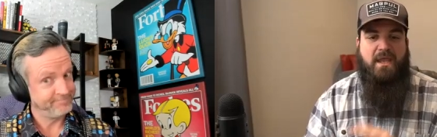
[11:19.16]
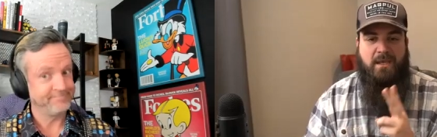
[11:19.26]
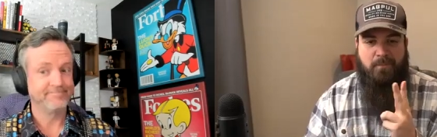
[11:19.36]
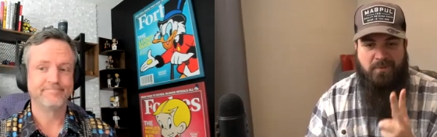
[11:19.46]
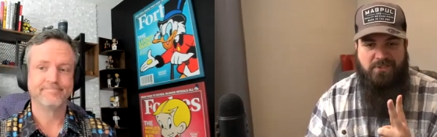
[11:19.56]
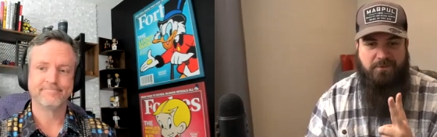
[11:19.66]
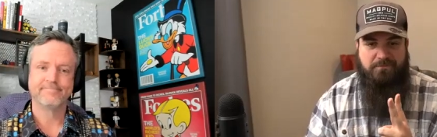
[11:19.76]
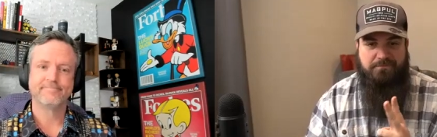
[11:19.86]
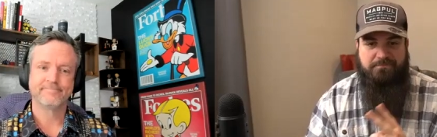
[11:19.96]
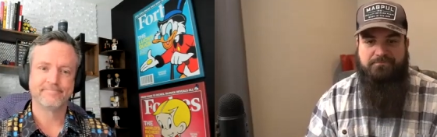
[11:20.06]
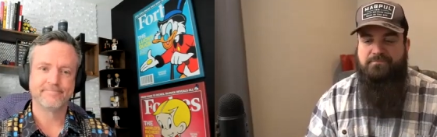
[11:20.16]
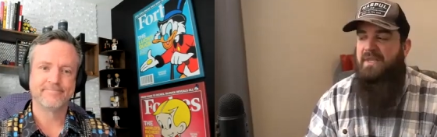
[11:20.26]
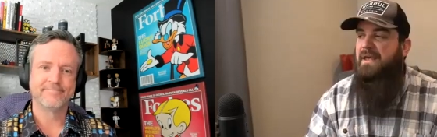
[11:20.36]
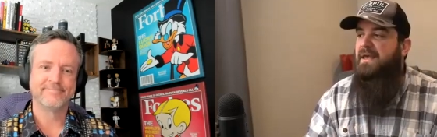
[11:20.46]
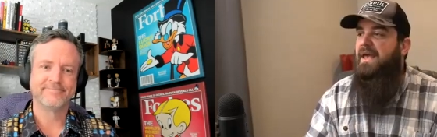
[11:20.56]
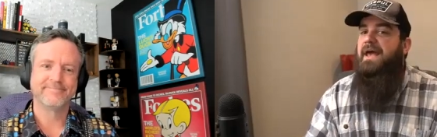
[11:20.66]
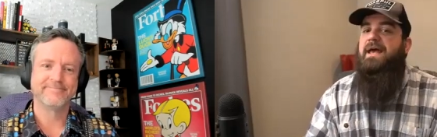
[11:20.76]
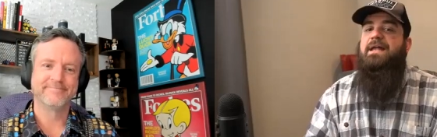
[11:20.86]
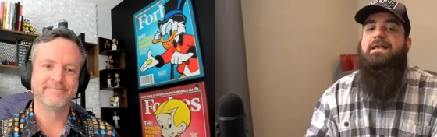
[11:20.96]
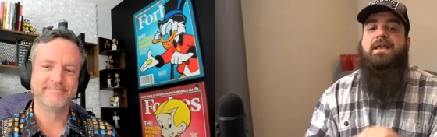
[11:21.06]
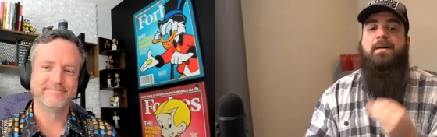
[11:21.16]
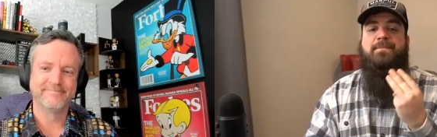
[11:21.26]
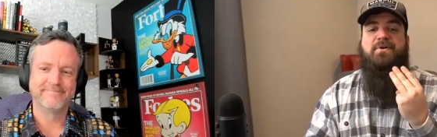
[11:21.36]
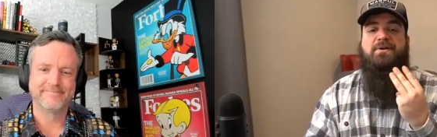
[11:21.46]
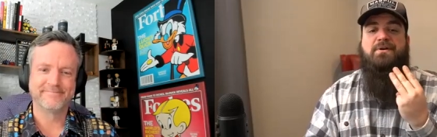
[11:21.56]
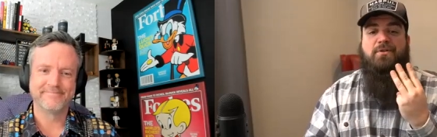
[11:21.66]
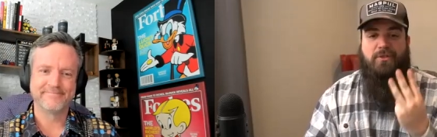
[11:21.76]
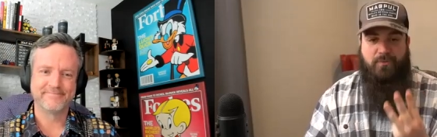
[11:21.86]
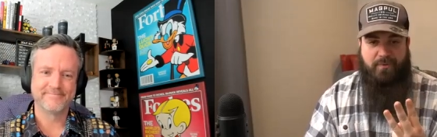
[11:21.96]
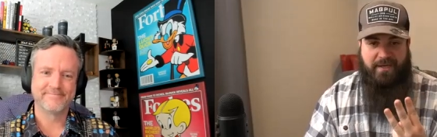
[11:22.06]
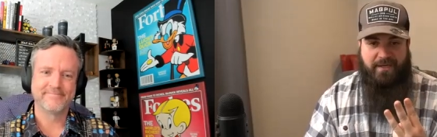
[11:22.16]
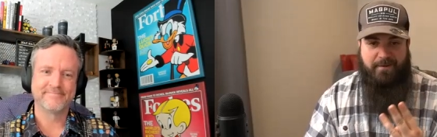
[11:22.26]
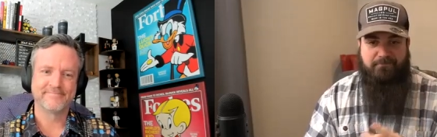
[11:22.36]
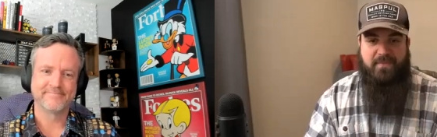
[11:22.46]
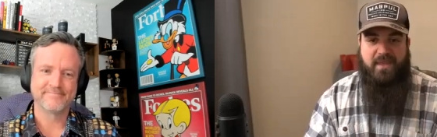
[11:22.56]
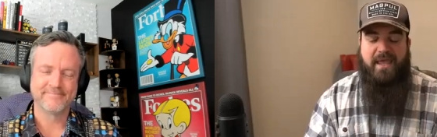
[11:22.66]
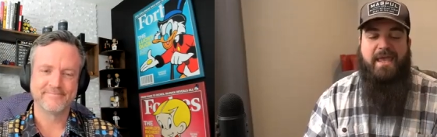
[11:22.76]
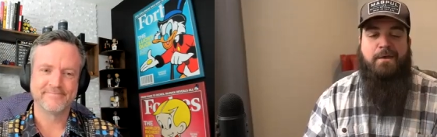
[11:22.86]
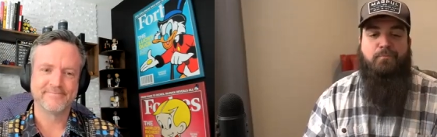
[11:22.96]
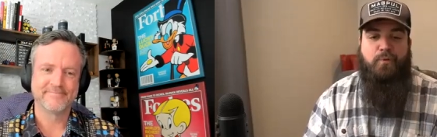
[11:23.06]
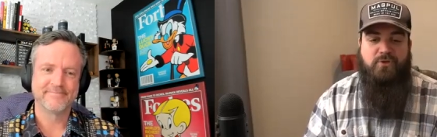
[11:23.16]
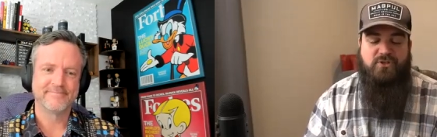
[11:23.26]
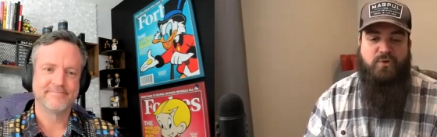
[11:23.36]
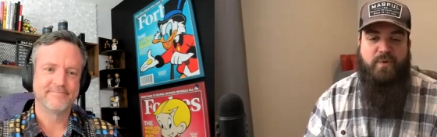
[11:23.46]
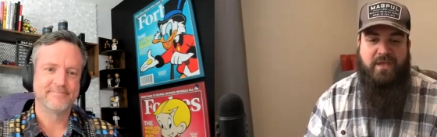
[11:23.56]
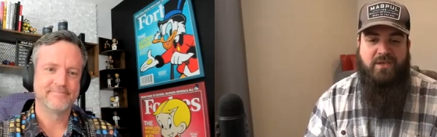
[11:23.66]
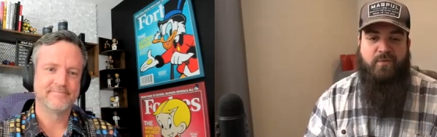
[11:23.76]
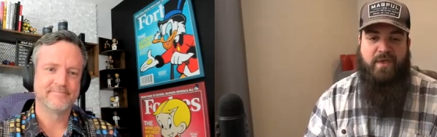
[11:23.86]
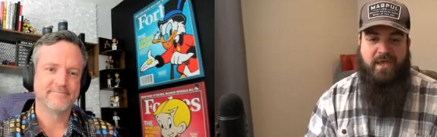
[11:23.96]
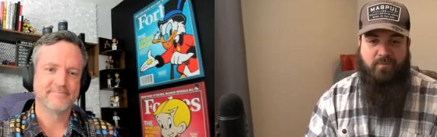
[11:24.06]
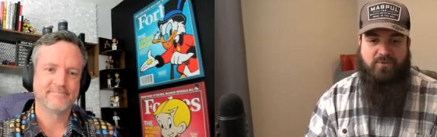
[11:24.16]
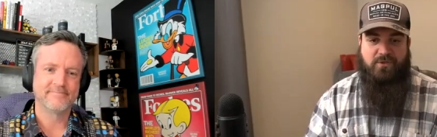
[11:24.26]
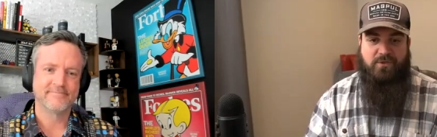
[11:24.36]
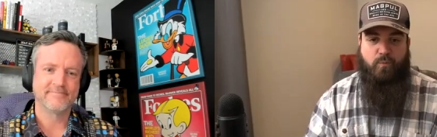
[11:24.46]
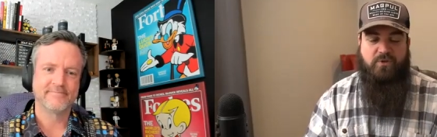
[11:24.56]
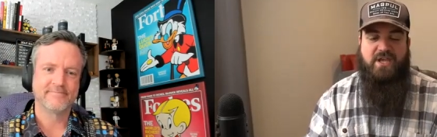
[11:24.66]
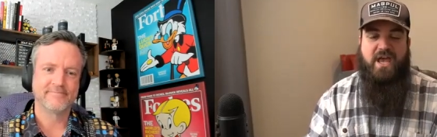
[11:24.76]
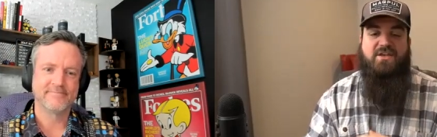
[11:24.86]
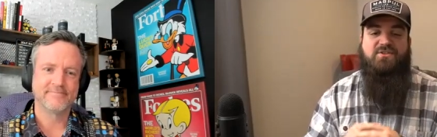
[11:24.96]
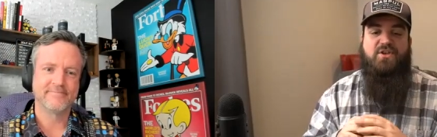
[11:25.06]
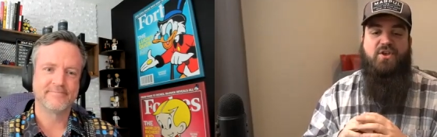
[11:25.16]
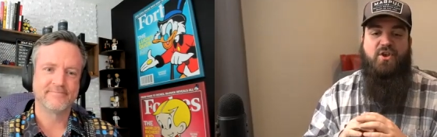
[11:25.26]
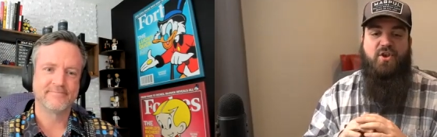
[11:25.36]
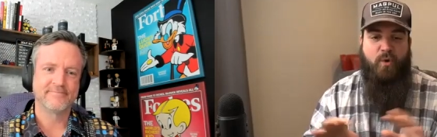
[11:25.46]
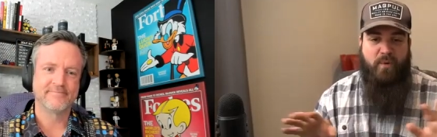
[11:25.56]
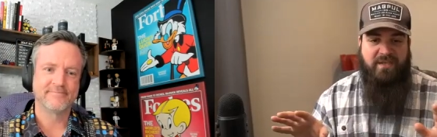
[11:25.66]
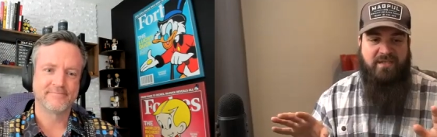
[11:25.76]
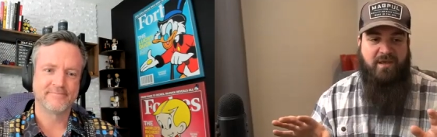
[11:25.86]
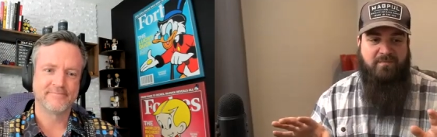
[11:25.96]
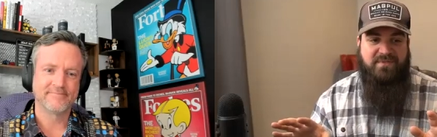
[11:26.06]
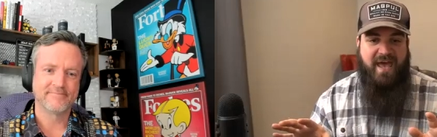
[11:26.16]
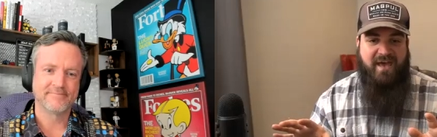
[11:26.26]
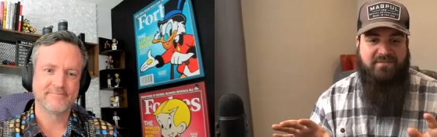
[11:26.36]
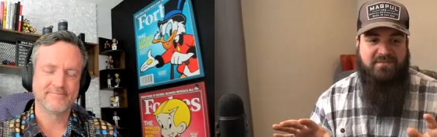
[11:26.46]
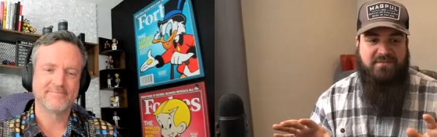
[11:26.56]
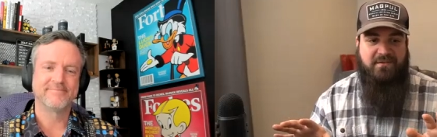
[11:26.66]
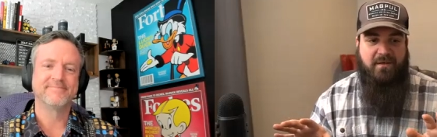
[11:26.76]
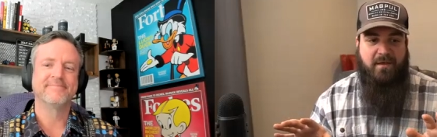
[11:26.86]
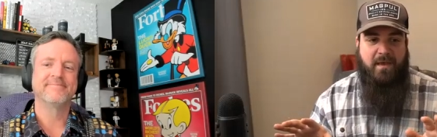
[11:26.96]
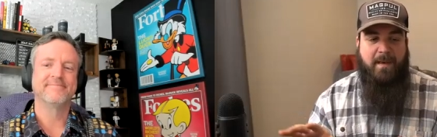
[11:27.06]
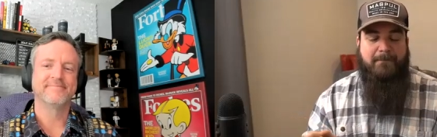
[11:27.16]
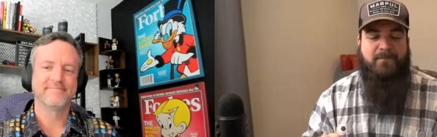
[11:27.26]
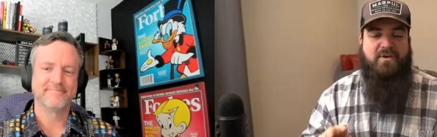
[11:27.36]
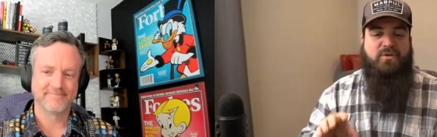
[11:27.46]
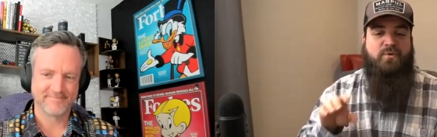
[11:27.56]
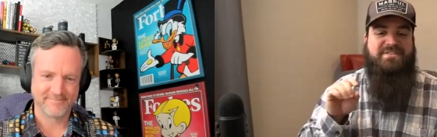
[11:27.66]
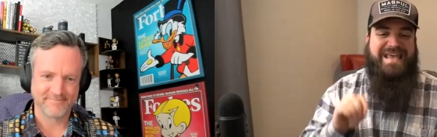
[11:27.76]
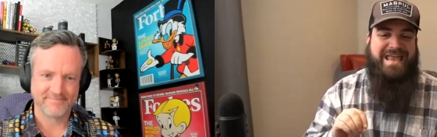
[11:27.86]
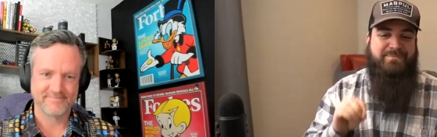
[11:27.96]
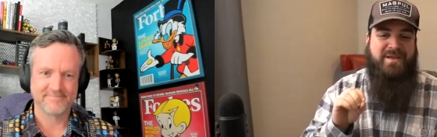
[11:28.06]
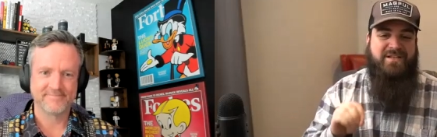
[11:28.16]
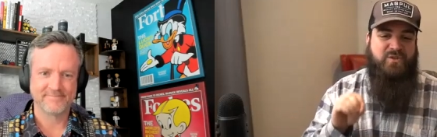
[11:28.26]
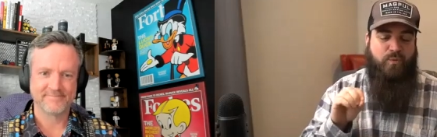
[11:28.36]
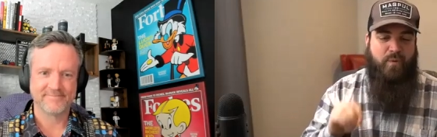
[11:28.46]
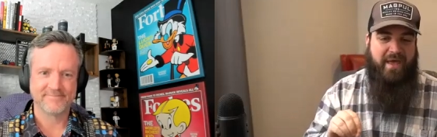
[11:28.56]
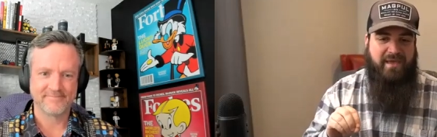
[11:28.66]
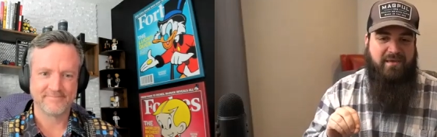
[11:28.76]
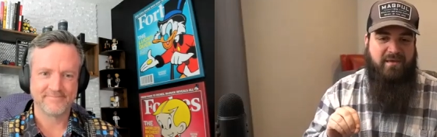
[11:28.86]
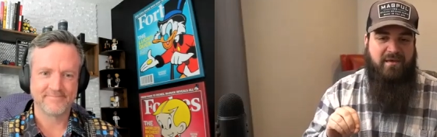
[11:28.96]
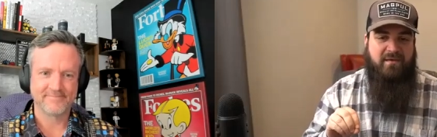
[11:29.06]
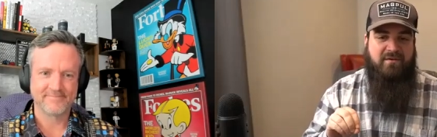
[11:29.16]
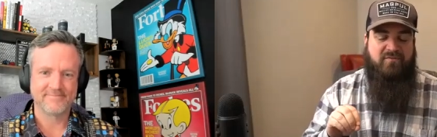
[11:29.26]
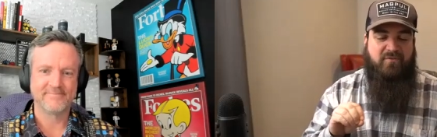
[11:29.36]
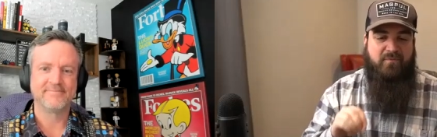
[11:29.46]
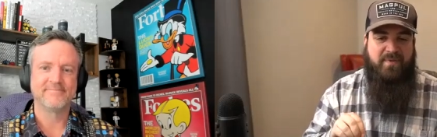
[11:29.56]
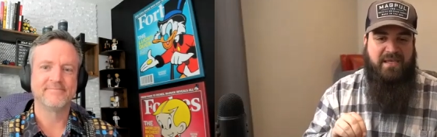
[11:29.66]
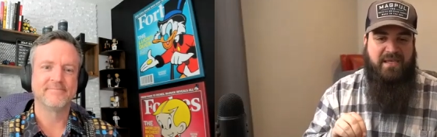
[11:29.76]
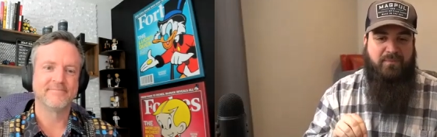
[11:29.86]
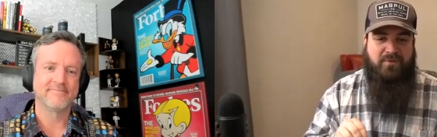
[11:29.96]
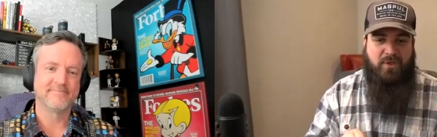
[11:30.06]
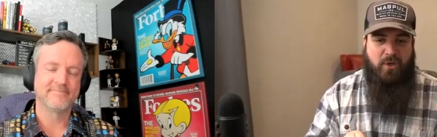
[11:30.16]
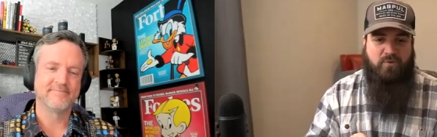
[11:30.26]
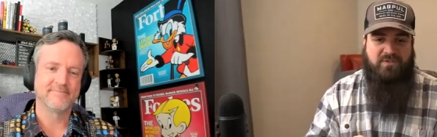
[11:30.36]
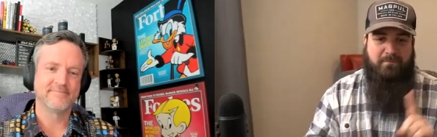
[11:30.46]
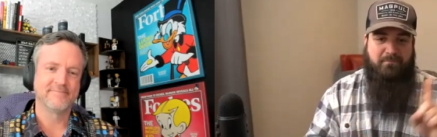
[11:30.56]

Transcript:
Speaker 1: Number two. Mm-hmm. Number three, it puts you in New Hampshire, which has no income tax, but you're ten minutes away from being able to go to